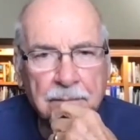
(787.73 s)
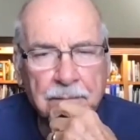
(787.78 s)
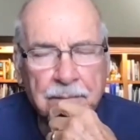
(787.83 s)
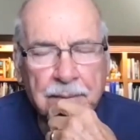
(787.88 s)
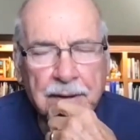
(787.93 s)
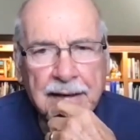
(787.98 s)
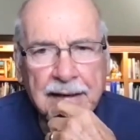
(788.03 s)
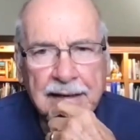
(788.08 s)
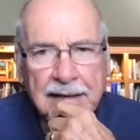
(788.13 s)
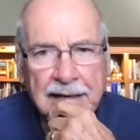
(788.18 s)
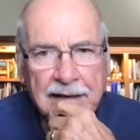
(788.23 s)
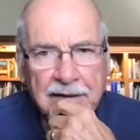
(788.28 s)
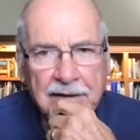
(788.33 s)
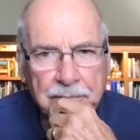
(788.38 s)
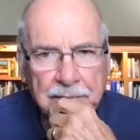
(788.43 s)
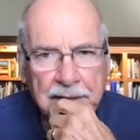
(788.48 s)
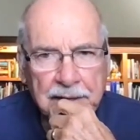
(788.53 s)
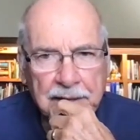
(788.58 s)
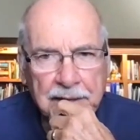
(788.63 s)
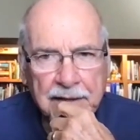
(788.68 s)
but I have
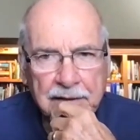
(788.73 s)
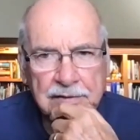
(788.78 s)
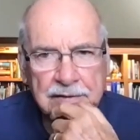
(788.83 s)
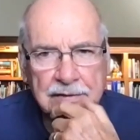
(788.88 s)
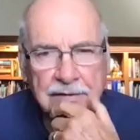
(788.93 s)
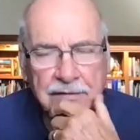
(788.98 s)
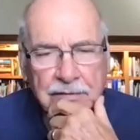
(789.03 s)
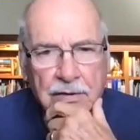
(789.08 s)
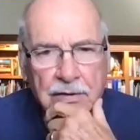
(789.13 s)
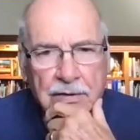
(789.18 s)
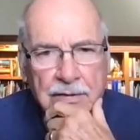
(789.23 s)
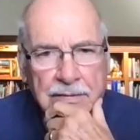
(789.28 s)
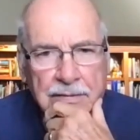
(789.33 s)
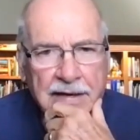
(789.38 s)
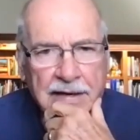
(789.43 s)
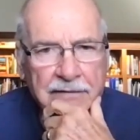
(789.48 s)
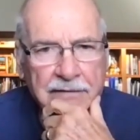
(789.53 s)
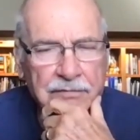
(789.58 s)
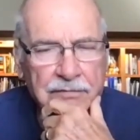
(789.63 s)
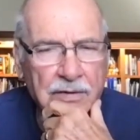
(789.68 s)
managed to
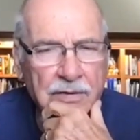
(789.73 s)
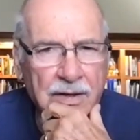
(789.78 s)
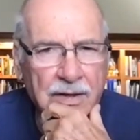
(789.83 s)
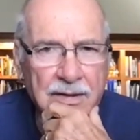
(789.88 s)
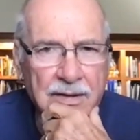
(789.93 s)
photograph